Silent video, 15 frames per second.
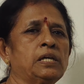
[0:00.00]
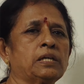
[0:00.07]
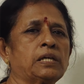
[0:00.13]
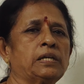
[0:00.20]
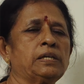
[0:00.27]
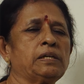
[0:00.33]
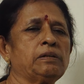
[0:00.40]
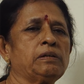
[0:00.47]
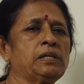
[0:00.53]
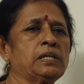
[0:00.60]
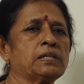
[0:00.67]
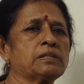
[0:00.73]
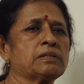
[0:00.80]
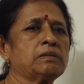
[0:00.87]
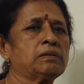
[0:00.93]

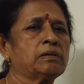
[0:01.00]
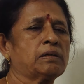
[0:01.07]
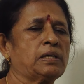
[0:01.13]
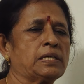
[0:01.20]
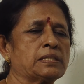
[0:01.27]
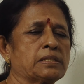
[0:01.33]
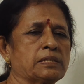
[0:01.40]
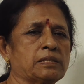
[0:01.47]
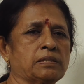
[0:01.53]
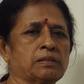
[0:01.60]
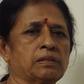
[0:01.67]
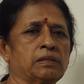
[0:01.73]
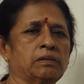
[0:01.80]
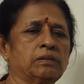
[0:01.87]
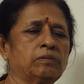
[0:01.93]
continuous
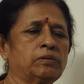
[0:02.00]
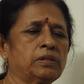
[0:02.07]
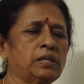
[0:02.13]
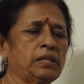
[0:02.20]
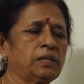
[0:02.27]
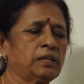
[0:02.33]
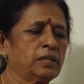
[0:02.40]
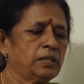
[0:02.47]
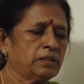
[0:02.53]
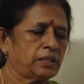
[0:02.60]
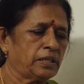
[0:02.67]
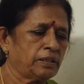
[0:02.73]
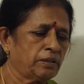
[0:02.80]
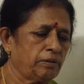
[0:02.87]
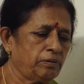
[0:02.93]
classes. Okay,
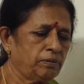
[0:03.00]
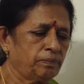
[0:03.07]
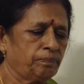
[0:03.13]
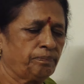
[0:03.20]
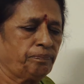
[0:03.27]
thank you.